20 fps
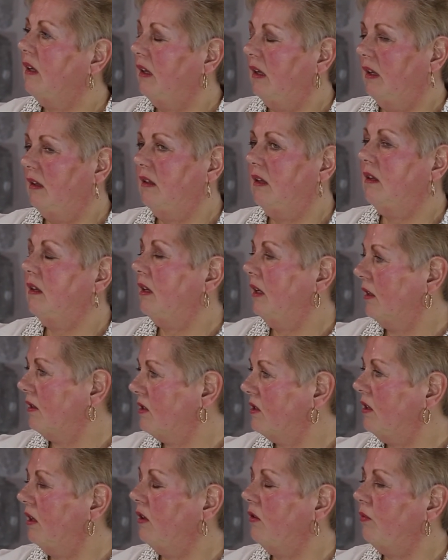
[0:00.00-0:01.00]
and then the
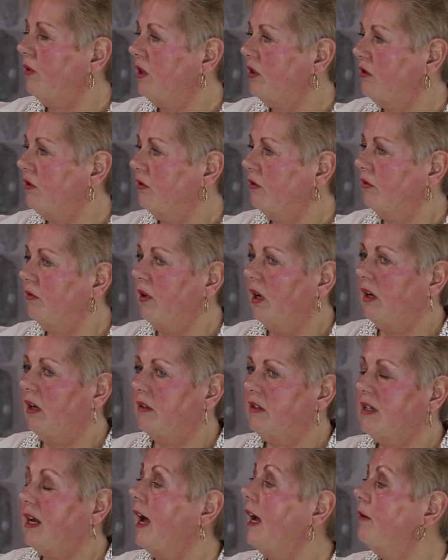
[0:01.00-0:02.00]
next day we do
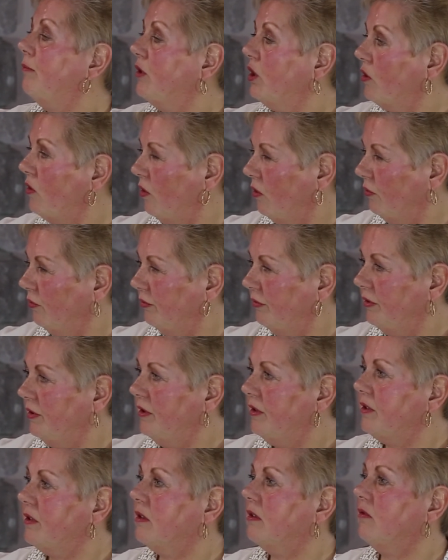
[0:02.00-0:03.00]
timed
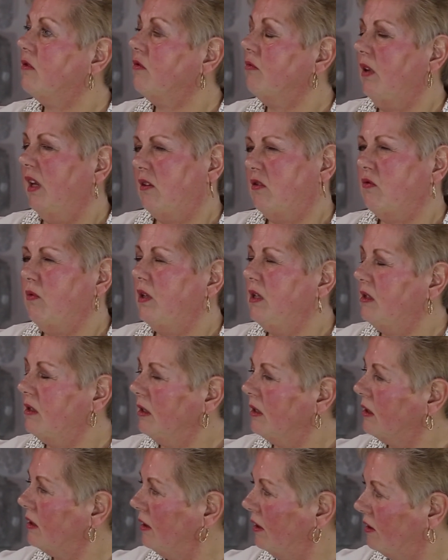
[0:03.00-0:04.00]
cones, like
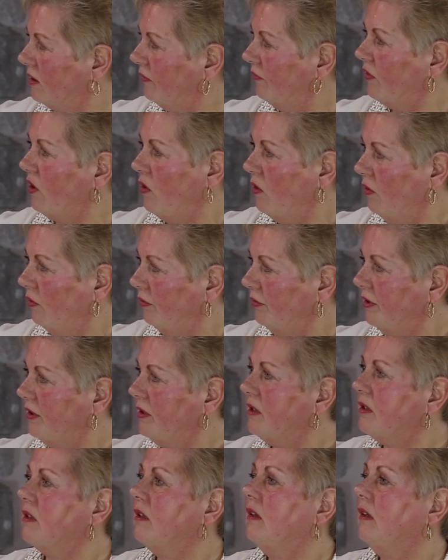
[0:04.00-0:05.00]
26 sets of
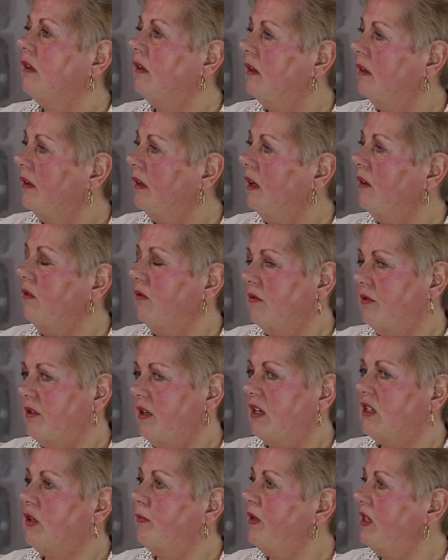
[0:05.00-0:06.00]
cones, and the horse
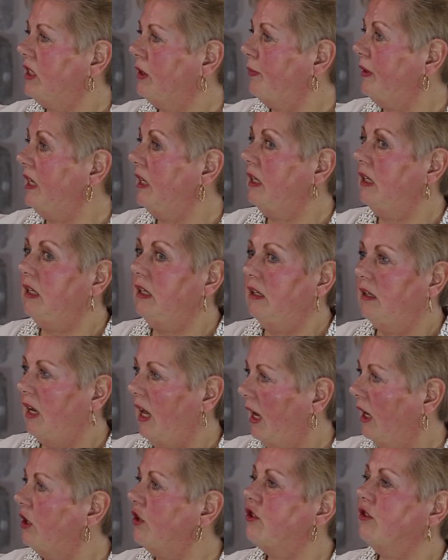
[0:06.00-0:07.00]
has to be speedy and
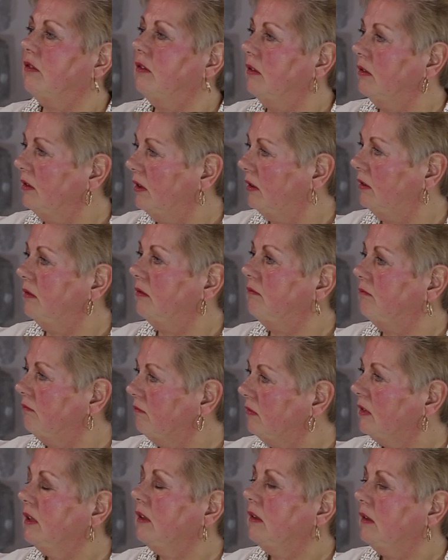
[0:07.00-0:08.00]
agile and
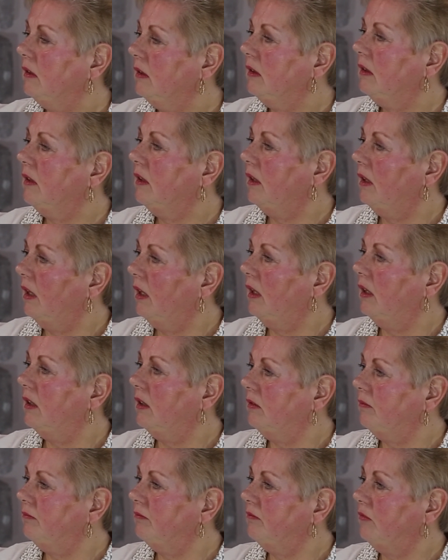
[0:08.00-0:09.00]

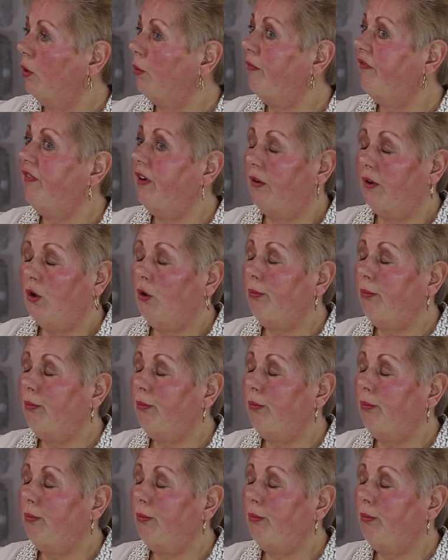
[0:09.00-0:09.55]
very